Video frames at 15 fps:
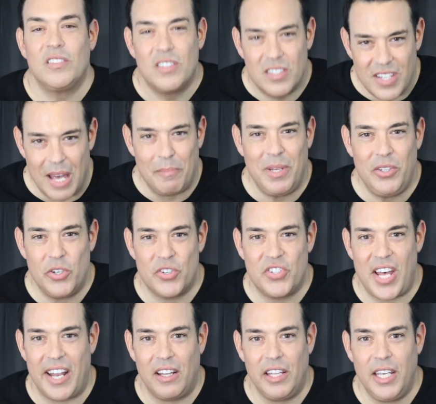Does that mean you're
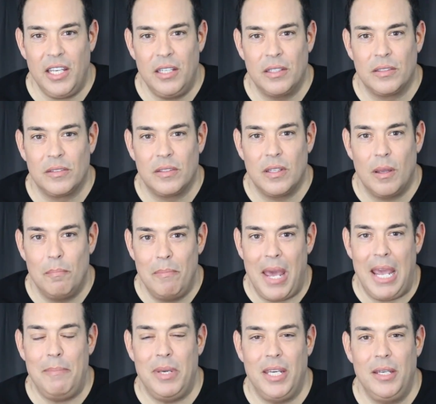settling?
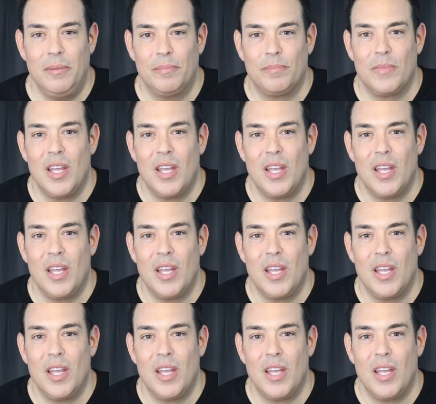Maybe.